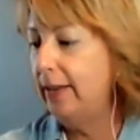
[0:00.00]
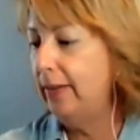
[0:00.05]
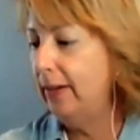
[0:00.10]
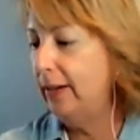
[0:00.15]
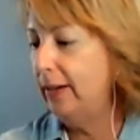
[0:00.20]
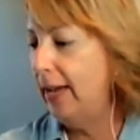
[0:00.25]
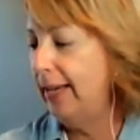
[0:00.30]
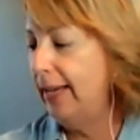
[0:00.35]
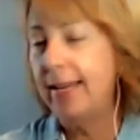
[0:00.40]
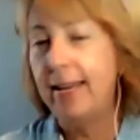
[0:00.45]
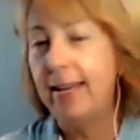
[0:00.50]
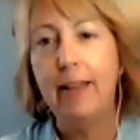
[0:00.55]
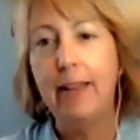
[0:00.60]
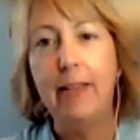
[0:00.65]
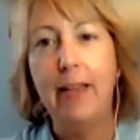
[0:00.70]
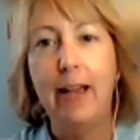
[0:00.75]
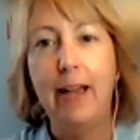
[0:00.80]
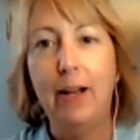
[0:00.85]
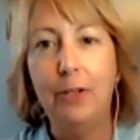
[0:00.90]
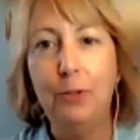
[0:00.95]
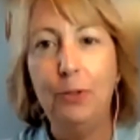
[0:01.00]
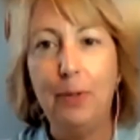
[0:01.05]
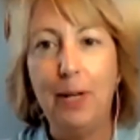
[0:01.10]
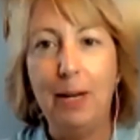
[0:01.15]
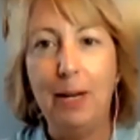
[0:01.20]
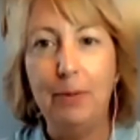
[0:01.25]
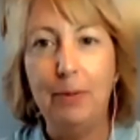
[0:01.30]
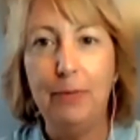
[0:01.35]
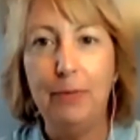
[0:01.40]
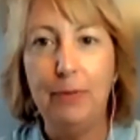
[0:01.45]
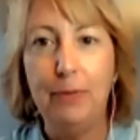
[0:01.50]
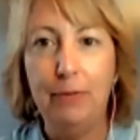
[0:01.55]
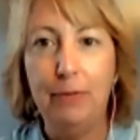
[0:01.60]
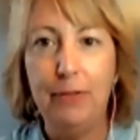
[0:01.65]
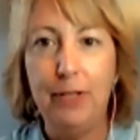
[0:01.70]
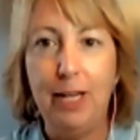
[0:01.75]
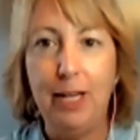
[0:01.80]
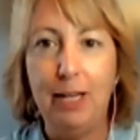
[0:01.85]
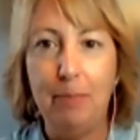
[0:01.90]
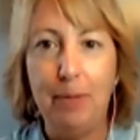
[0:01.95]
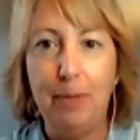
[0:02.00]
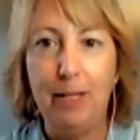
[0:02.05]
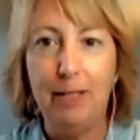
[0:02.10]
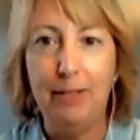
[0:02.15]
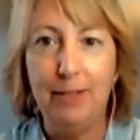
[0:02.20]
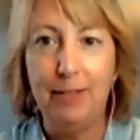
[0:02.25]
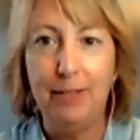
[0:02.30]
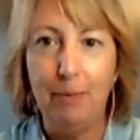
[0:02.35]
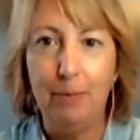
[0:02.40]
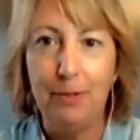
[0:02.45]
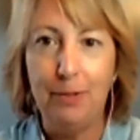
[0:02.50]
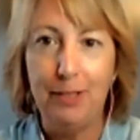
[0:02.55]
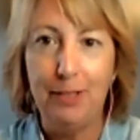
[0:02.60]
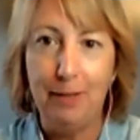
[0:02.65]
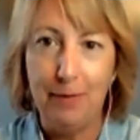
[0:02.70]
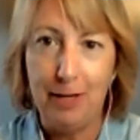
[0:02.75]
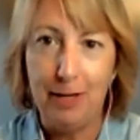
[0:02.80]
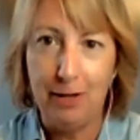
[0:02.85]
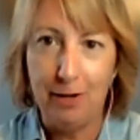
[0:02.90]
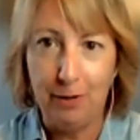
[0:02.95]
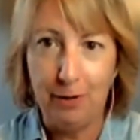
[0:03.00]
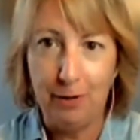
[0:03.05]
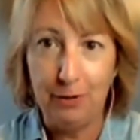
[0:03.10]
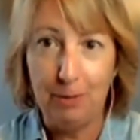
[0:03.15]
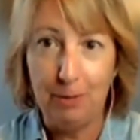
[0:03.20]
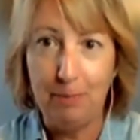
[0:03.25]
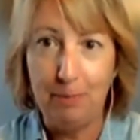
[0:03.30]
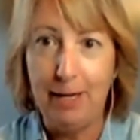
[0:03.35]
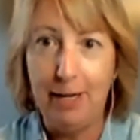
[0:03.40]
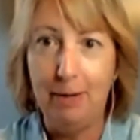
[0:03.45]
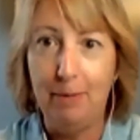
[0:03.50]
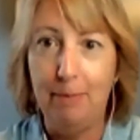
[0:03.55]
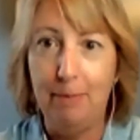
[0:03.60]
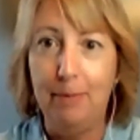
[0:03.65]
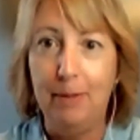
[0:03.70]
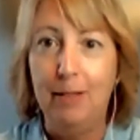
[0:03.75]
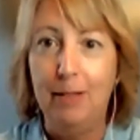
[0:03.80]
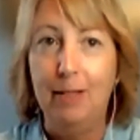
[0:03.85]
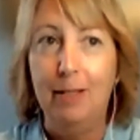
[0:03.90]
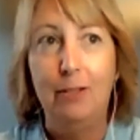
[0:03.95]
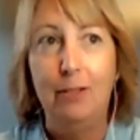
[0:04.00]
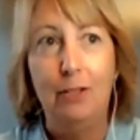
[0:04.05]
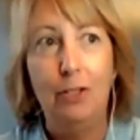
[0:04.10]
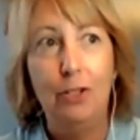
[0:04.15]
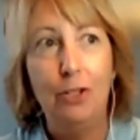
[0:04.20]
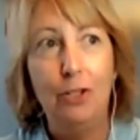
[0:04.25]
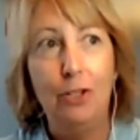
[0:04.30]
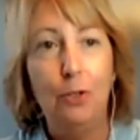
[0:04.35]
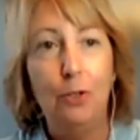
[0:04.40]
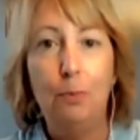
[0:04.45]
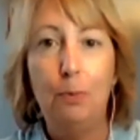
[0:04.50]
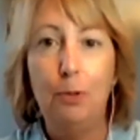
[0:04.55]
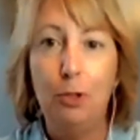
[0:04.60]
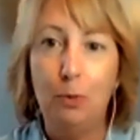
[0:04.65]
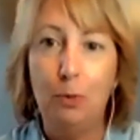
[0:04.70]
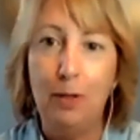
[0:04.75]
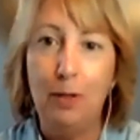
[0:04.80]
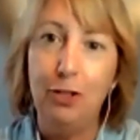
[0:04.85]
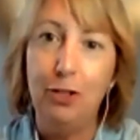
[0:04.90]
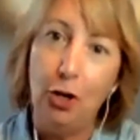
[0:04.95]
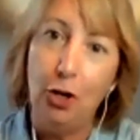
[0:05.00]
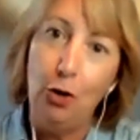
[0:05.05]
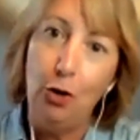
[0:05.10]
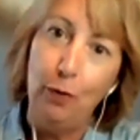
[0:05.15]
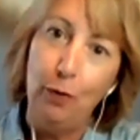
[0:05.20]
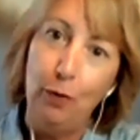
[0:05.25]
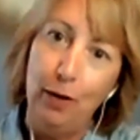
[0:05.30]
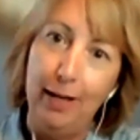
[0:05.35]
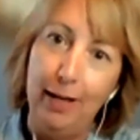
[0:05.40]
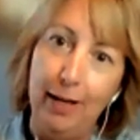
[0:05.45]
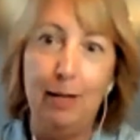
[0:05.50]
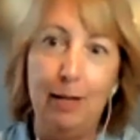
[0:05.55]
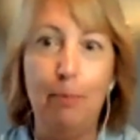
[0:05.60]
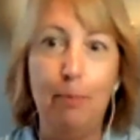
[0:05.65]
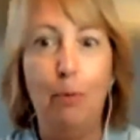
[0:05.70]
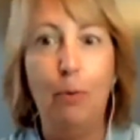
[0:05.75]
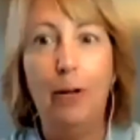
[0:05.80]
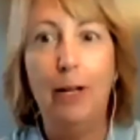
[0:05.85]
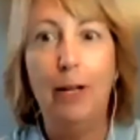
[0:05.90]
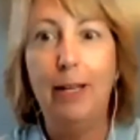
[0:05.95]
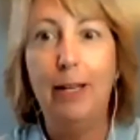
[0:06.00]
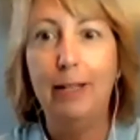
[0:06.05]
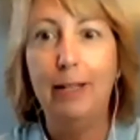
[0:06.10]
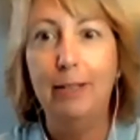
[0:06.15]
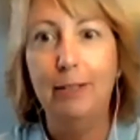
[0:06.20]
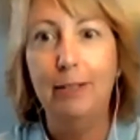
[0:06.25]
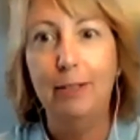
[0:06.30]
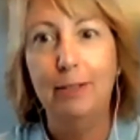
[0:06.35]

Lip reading: I got out of the house when I was 15 because I was given an ultimatum to choose between Jehovah and a boy.